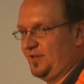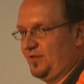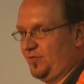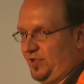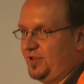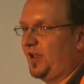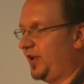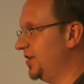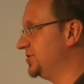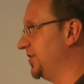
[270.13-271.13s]
Well, he
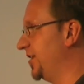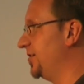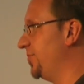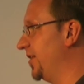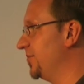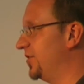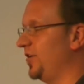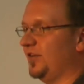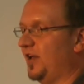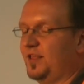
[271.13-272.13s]
engaged in link buying
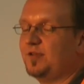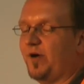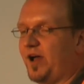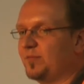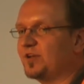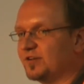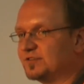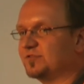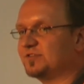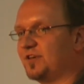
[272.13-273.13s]
because it
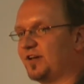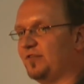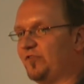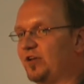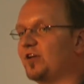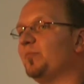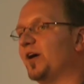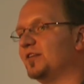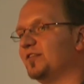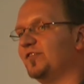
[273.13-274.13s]
was in a very
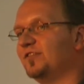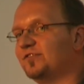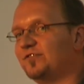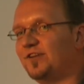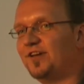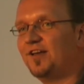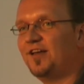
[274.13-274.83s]
competitive industry.